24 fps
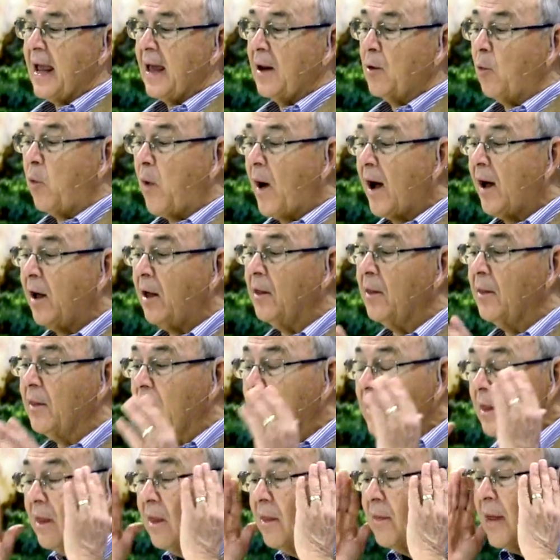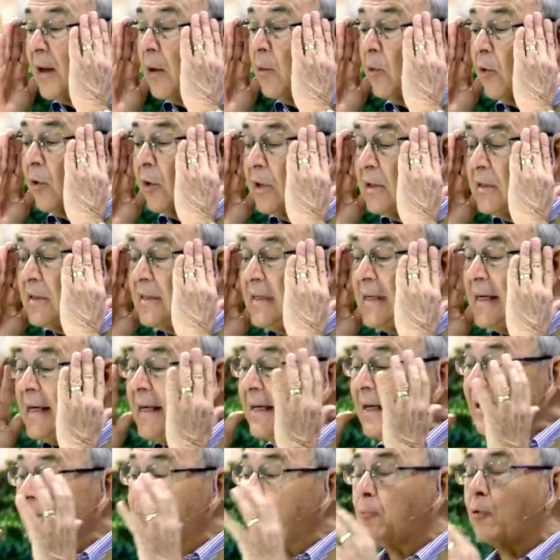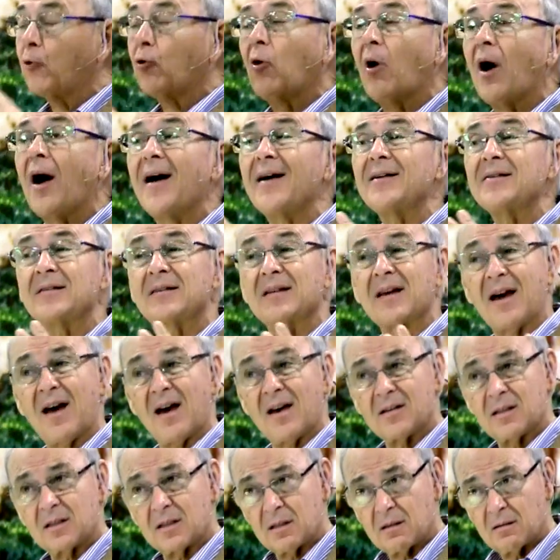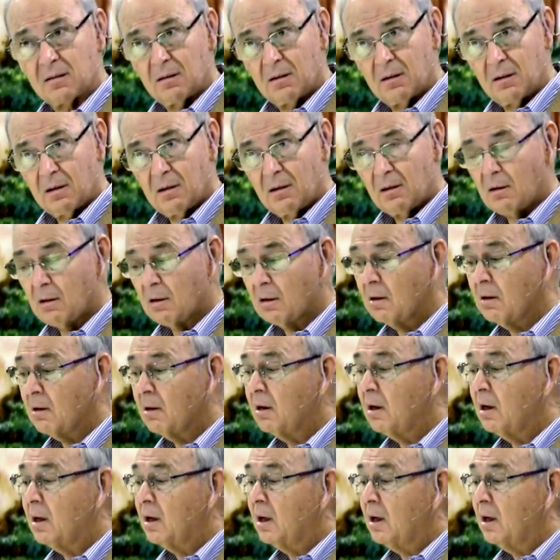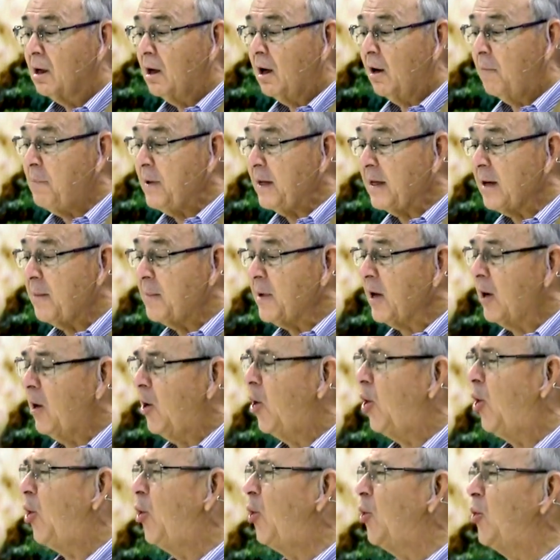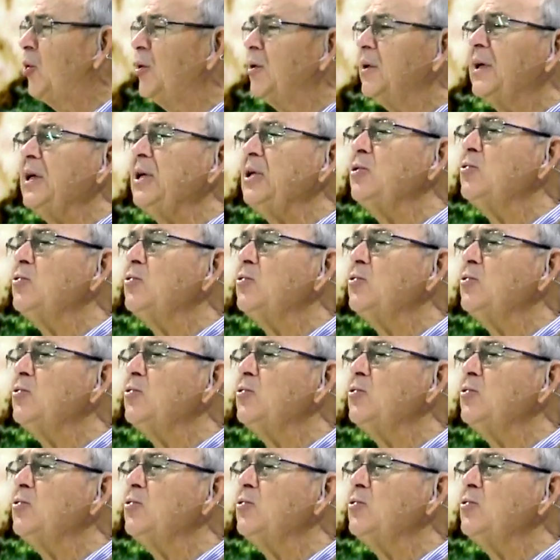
And while they were indeed in process of becoming a wholly